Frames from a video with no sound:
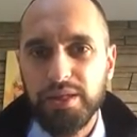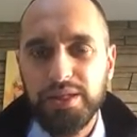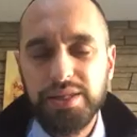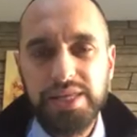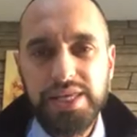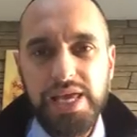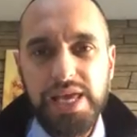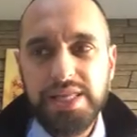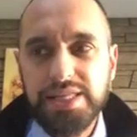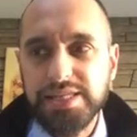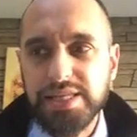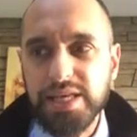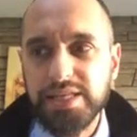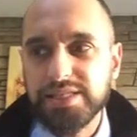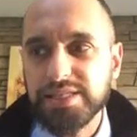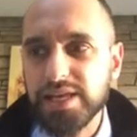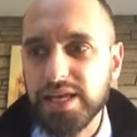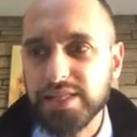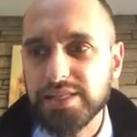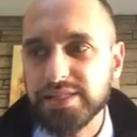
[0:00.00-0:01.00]

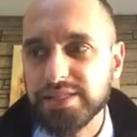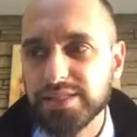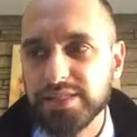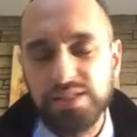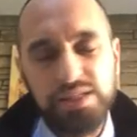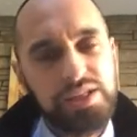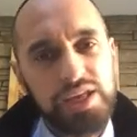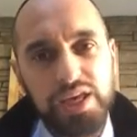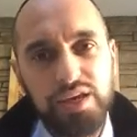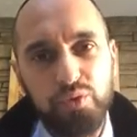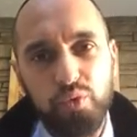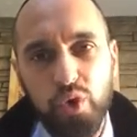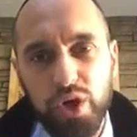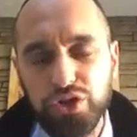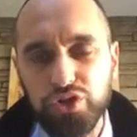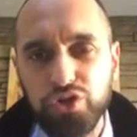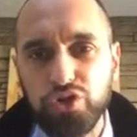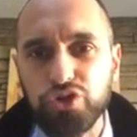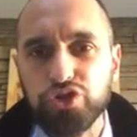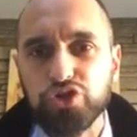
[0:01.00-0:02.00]
It's
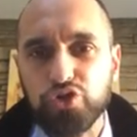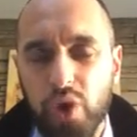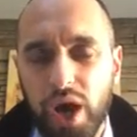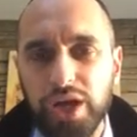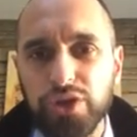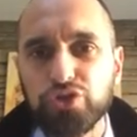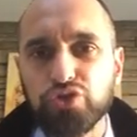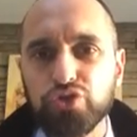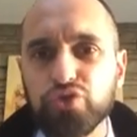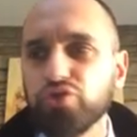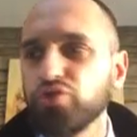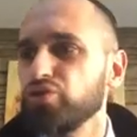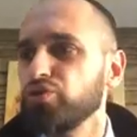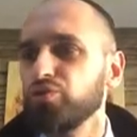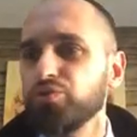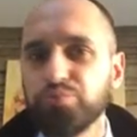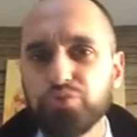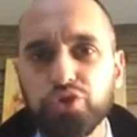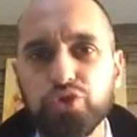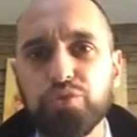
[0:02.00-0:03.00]
when you try
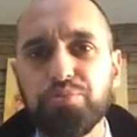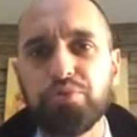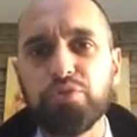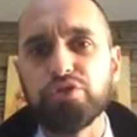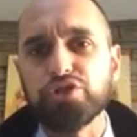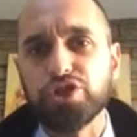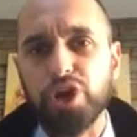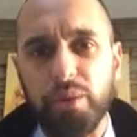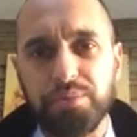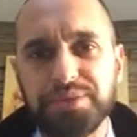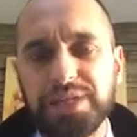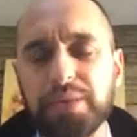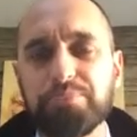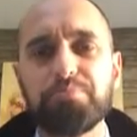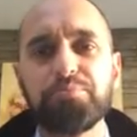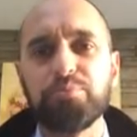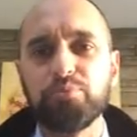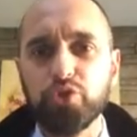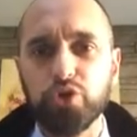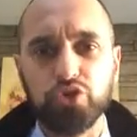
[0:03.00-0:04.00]
to do push-ups
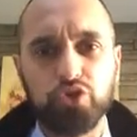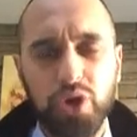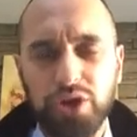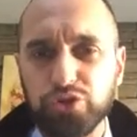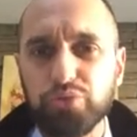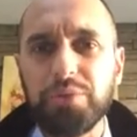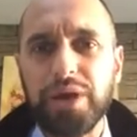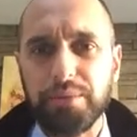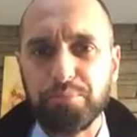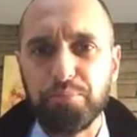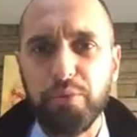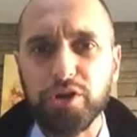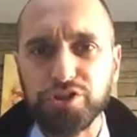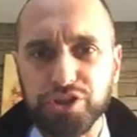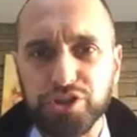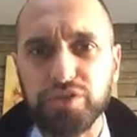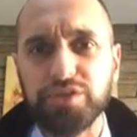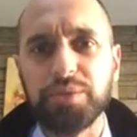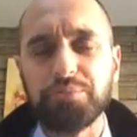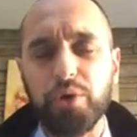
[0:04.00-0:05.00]
and you try to make
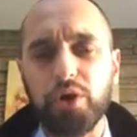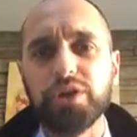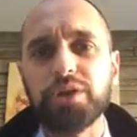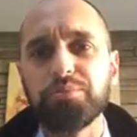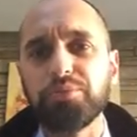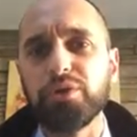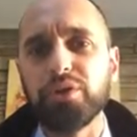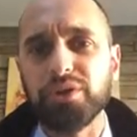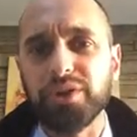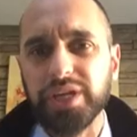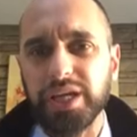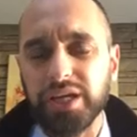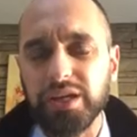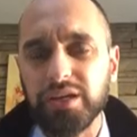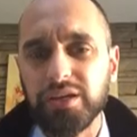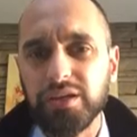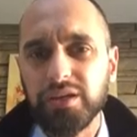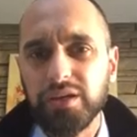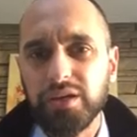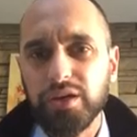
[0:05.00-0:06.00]
muscle and
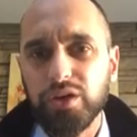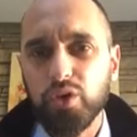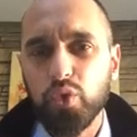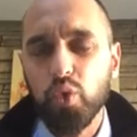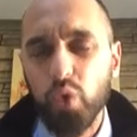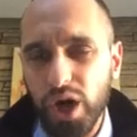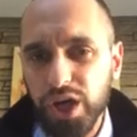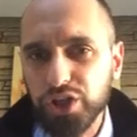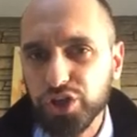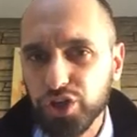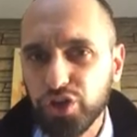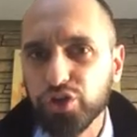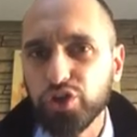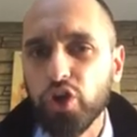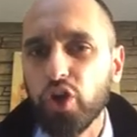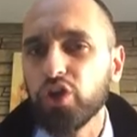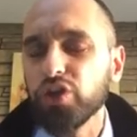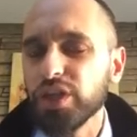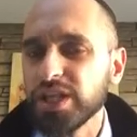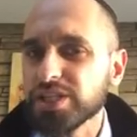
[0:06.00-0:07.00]
bodybuilding, when do you
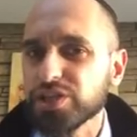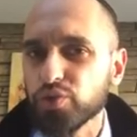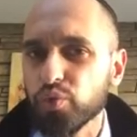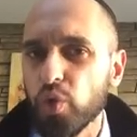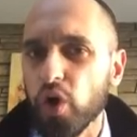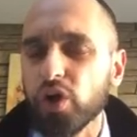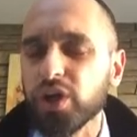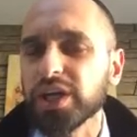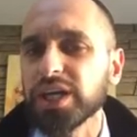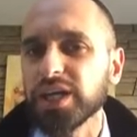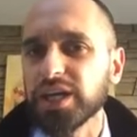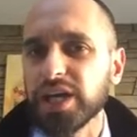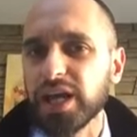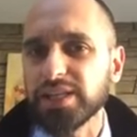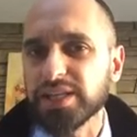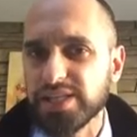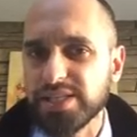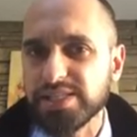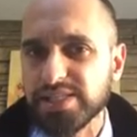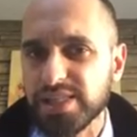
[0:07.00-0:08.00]
know it's working
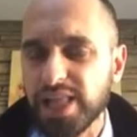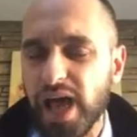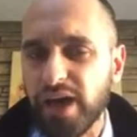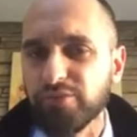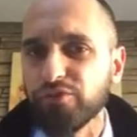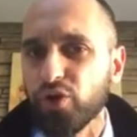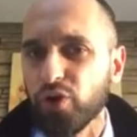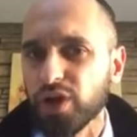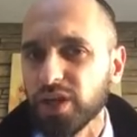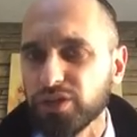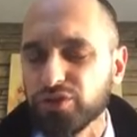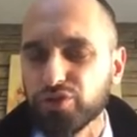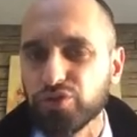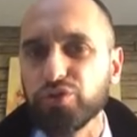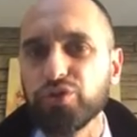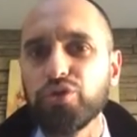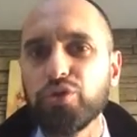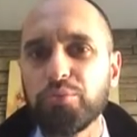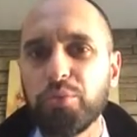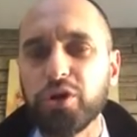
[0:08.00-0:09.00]
and is life going
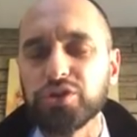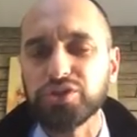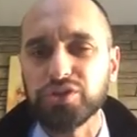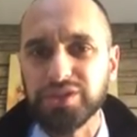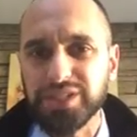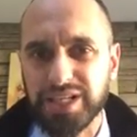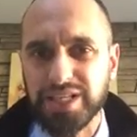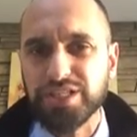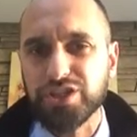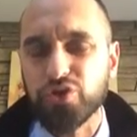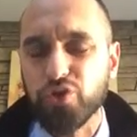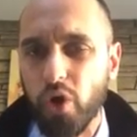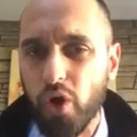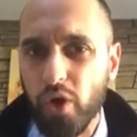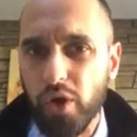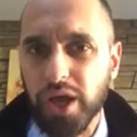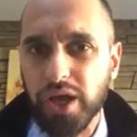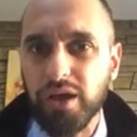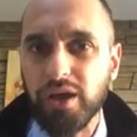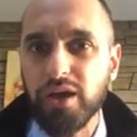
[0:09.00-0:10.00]
into your muscle and it's
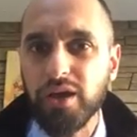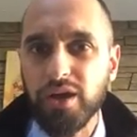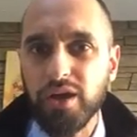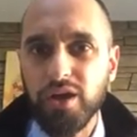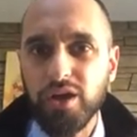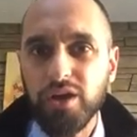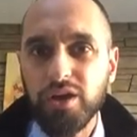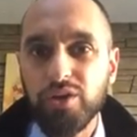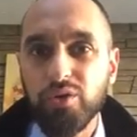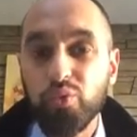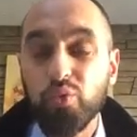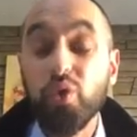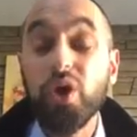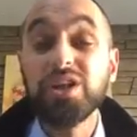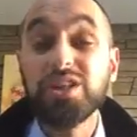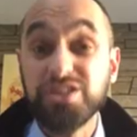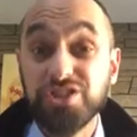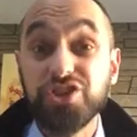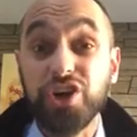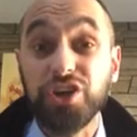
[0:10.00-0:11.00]
growing?
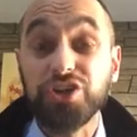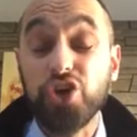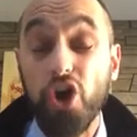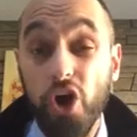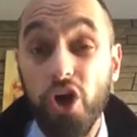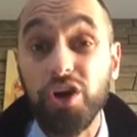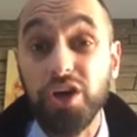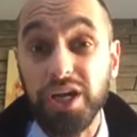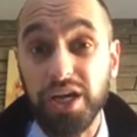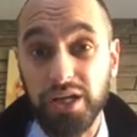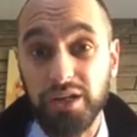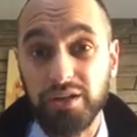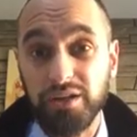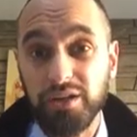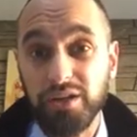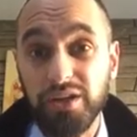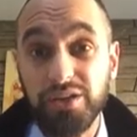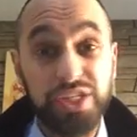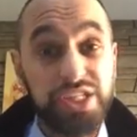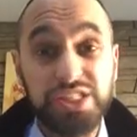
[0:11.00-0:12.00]
When it starts hurting.
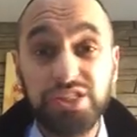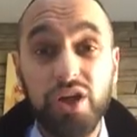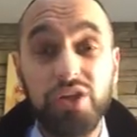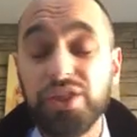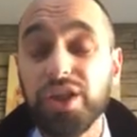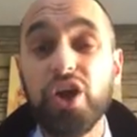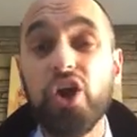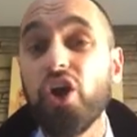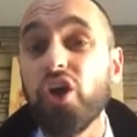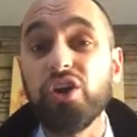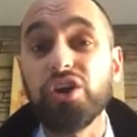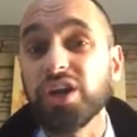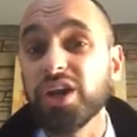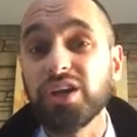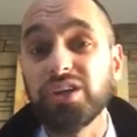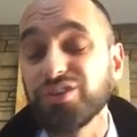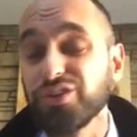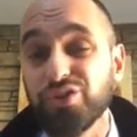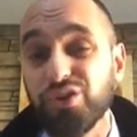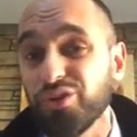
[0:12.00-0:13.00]
If there's nothing
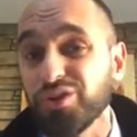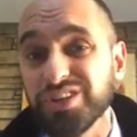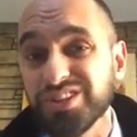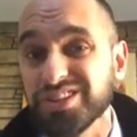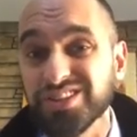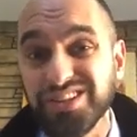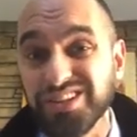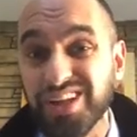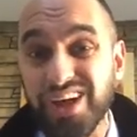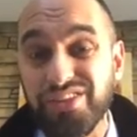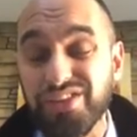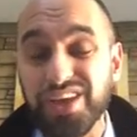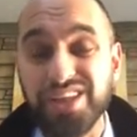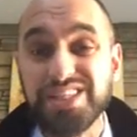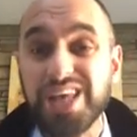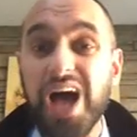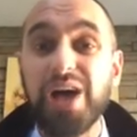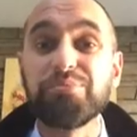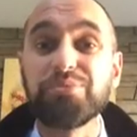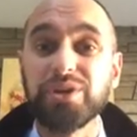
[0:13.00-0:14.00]
hurting, you know
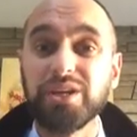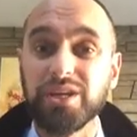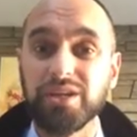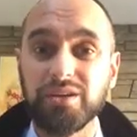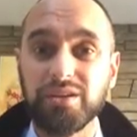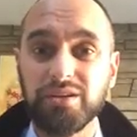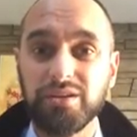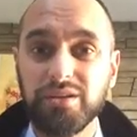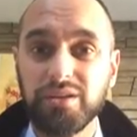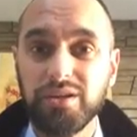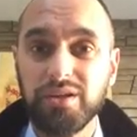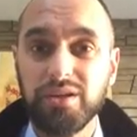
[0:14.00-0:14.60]
nothing's happening.